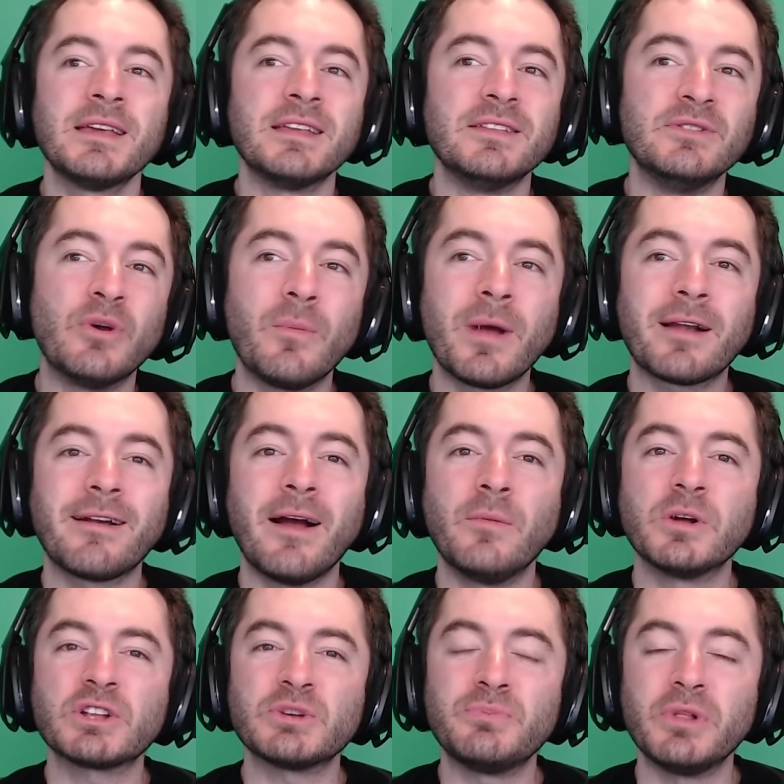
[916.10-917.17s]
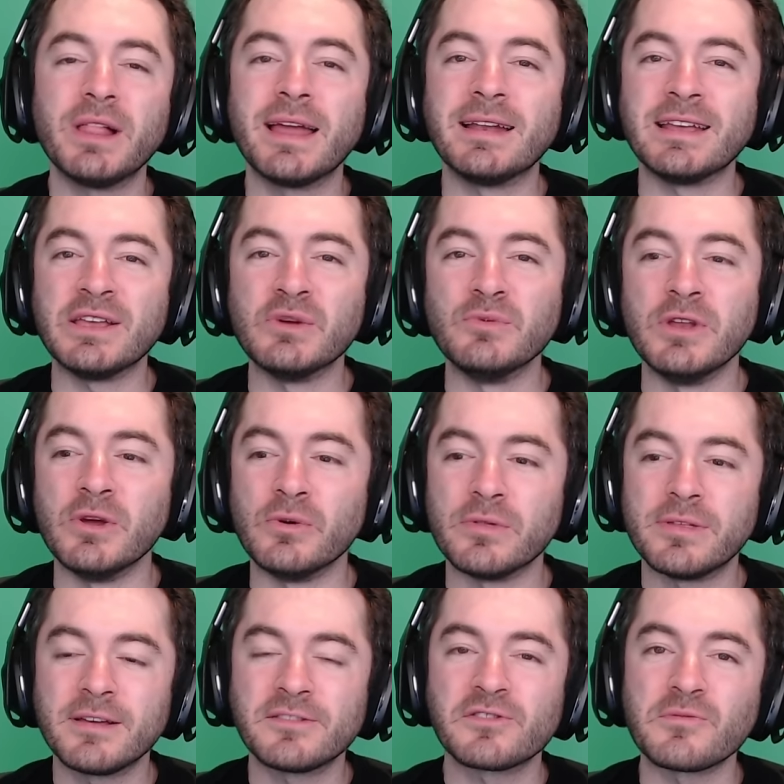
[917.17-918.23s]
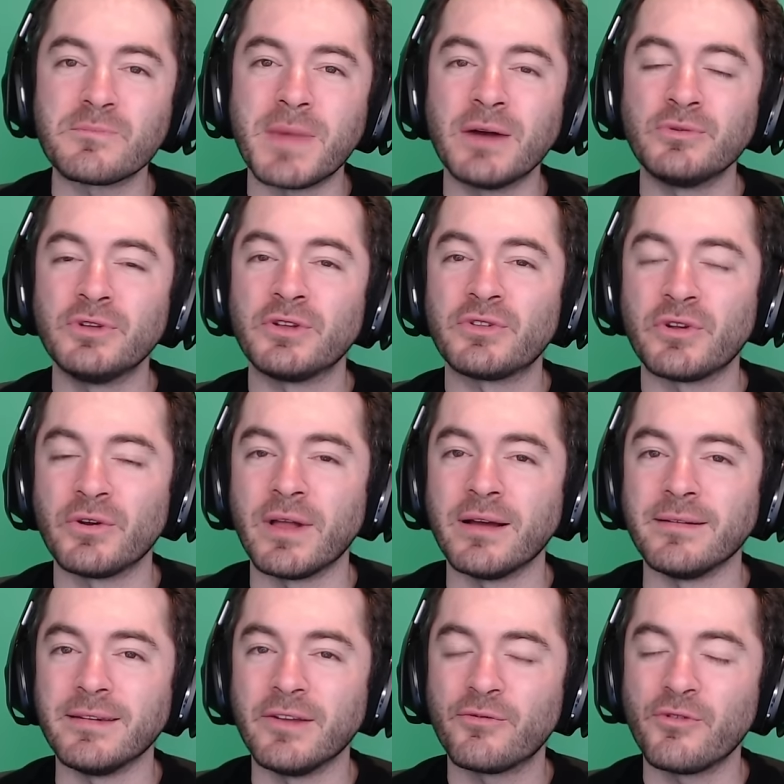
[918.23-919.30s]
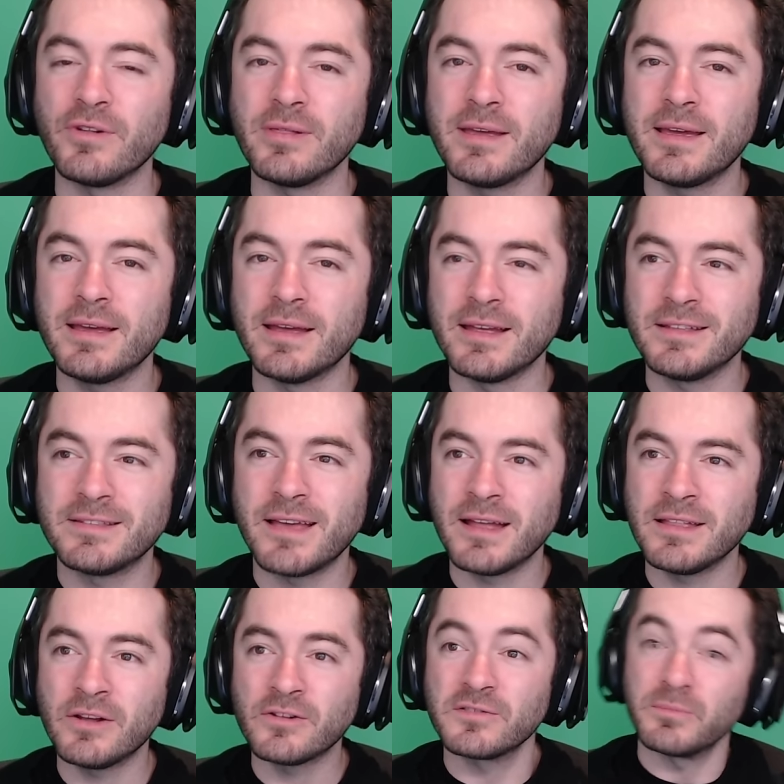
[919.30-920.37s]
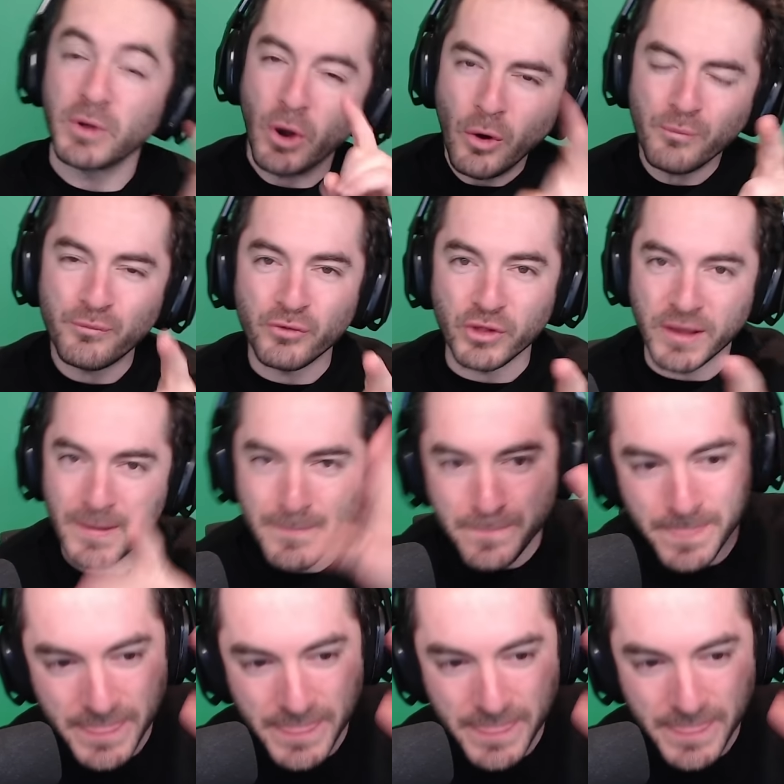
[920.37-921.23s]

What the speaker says: no matter how much planning you do, things are bound to turn out differently in 10 years, but hopefully